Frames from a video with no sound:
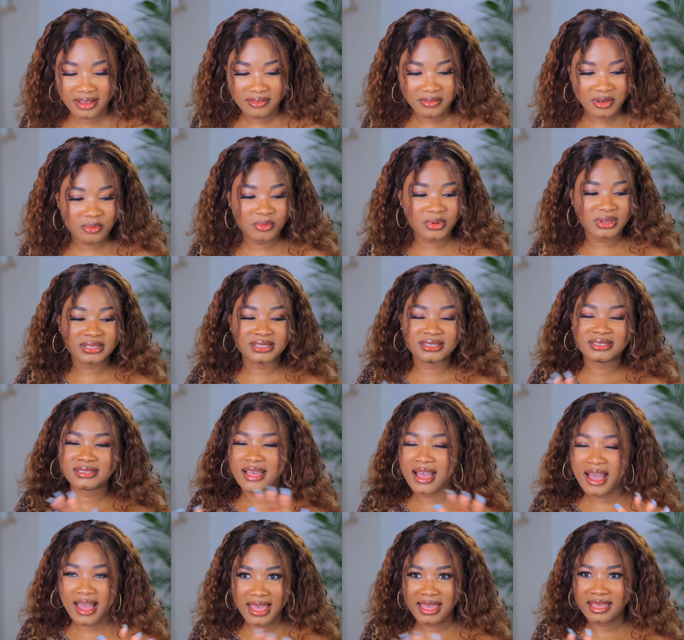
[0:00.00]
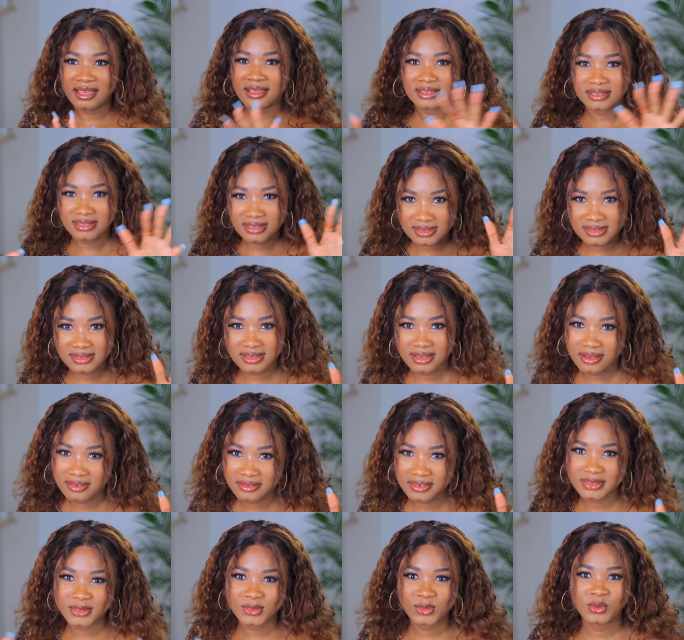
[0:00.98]
Everybody's eye is
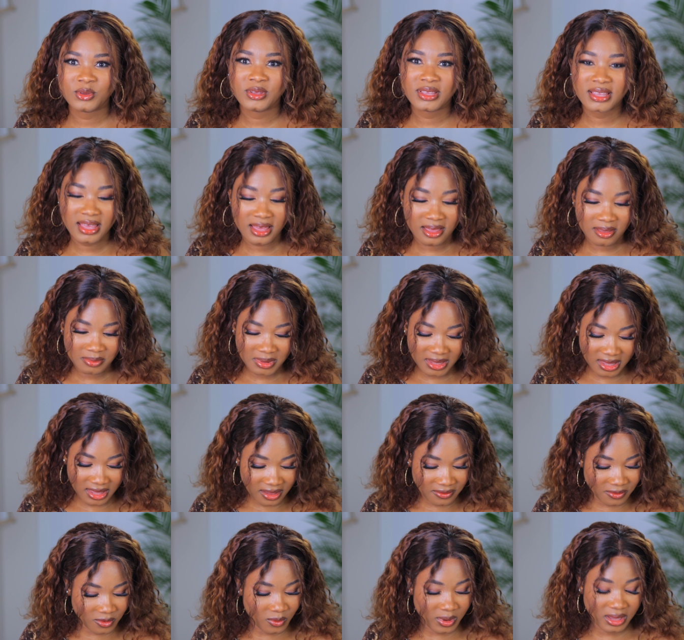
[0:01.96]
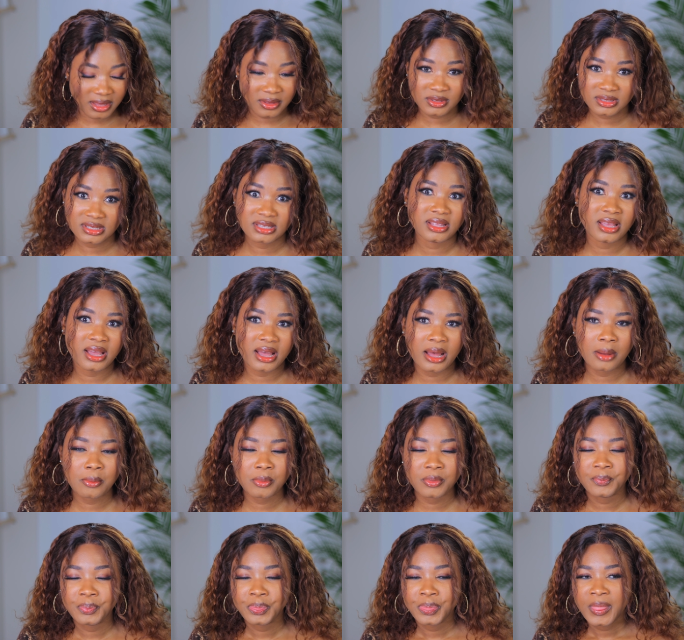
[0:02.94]
tearing. So yeah, be careful when using the
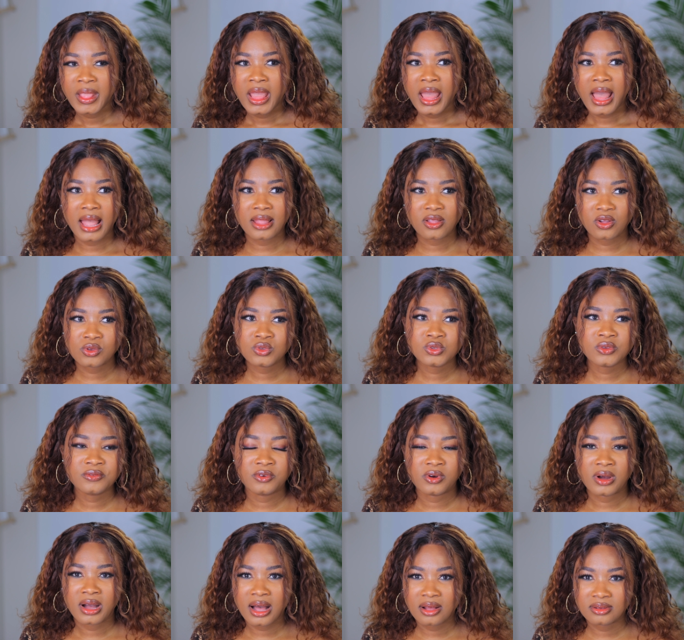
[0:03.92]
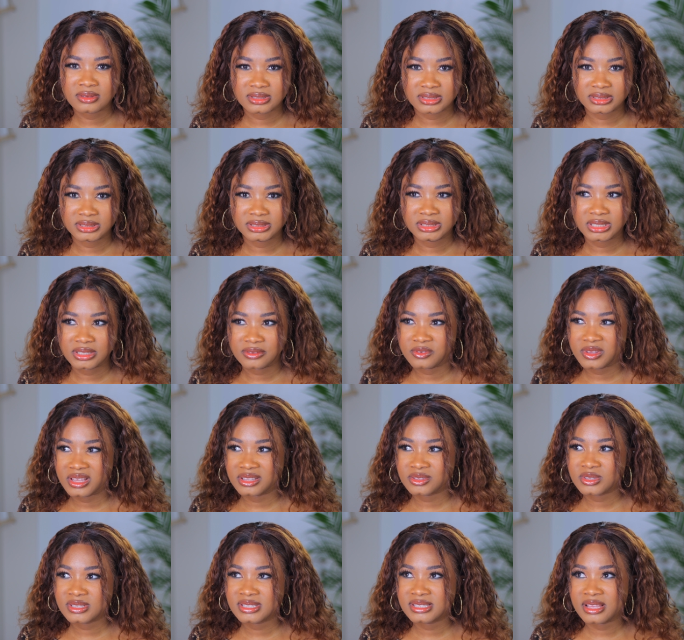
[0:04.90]
app. And also for housing, if
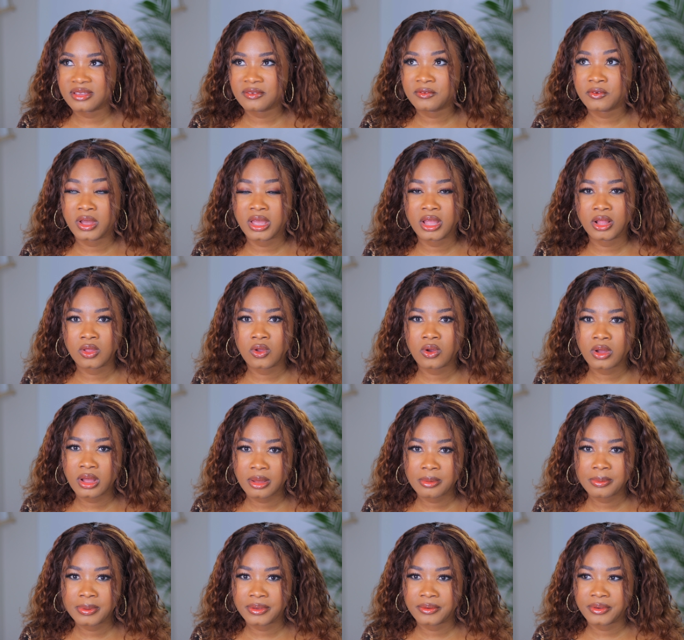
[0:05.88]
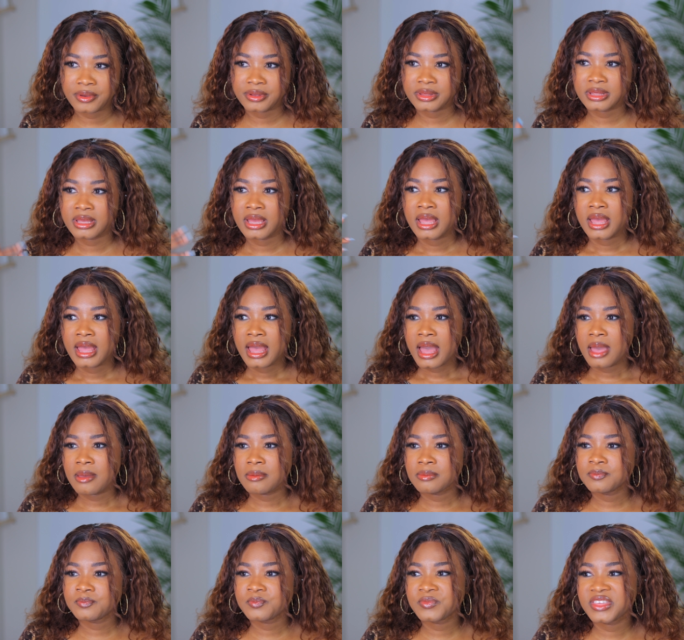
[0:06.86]
you're not staying for a longer period,
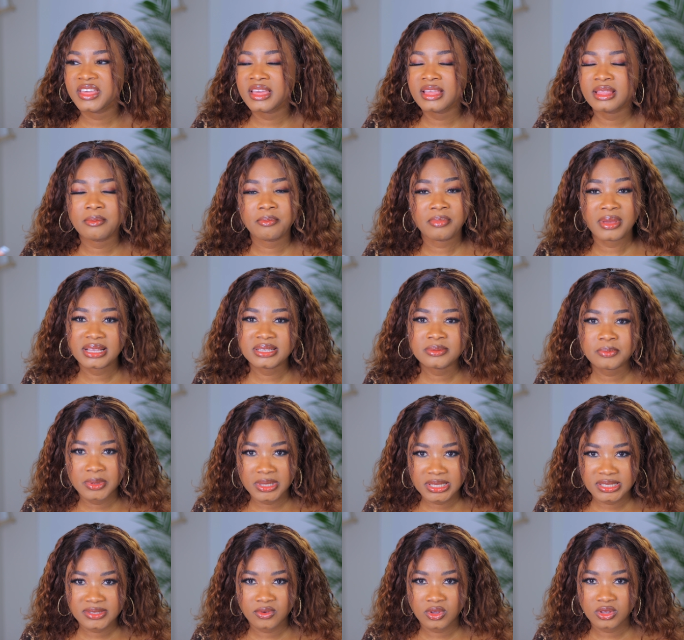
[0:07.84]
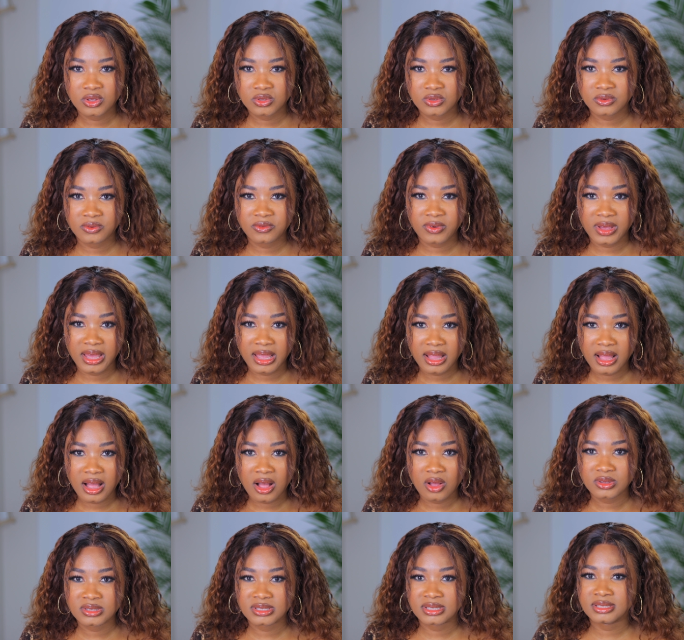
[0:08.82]
I think the best place for you to find
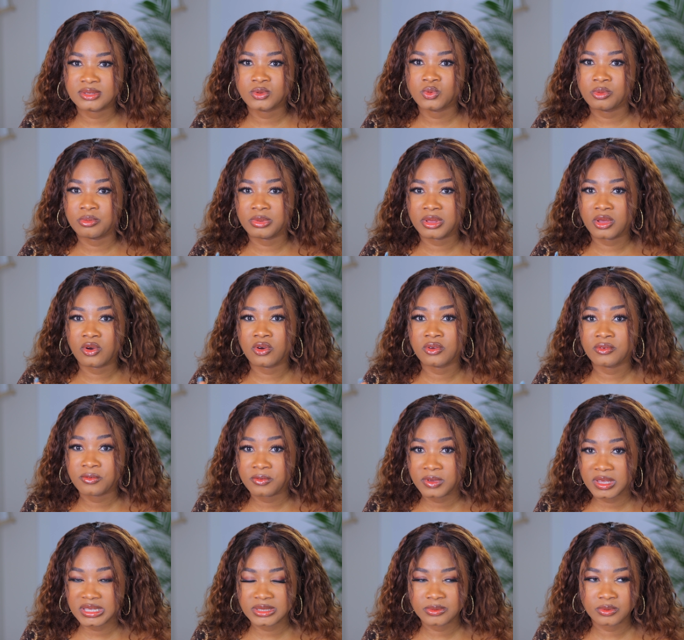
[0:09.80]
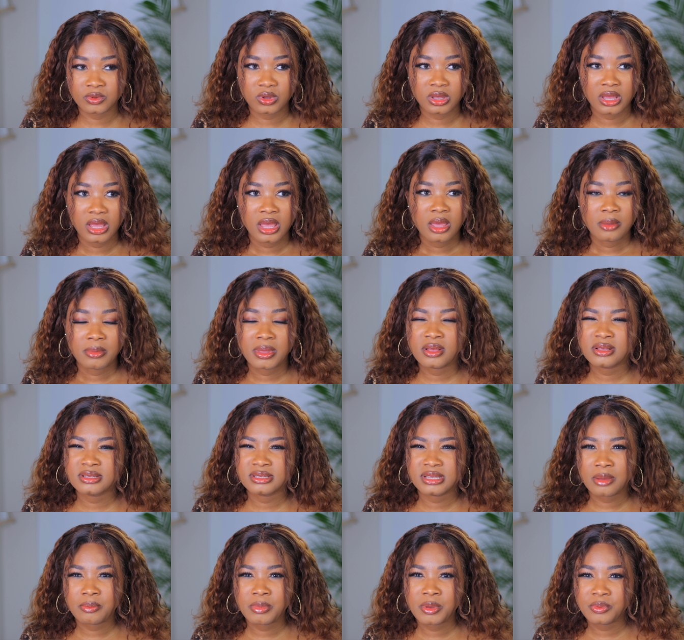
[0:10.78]
houses will be on Facebook
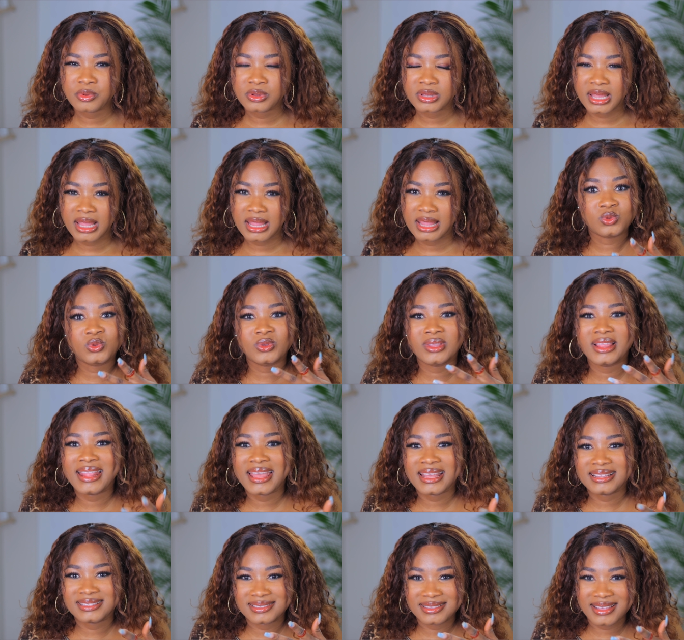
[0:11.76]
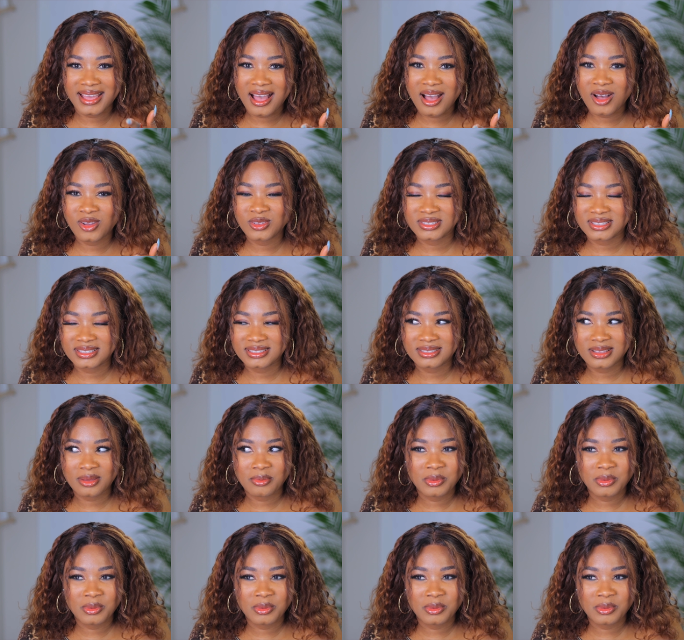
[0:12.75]
because there are people that to let their houses, there